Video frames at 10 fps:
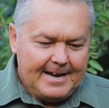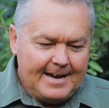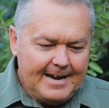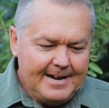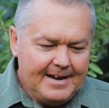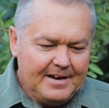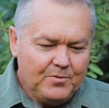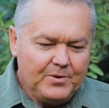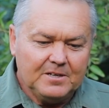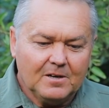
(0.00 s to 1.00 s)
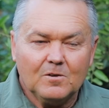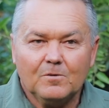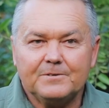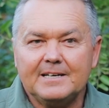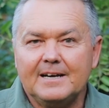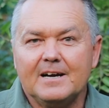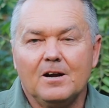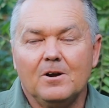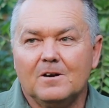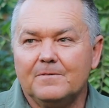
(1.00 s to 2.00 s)
And we started off selling a
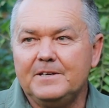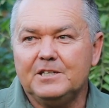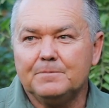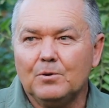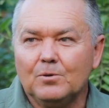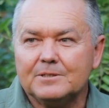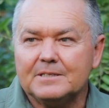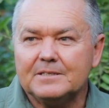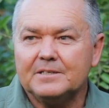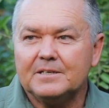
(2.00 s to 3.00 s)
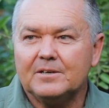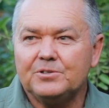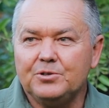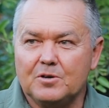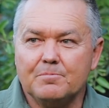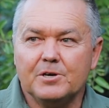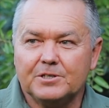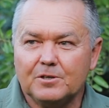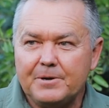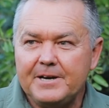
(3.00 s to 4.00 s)
lot of these bulls to
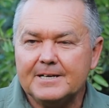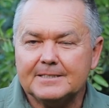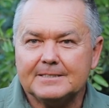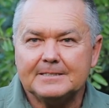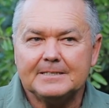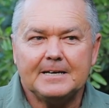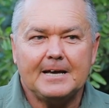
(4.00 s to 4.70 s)
commercial breeders,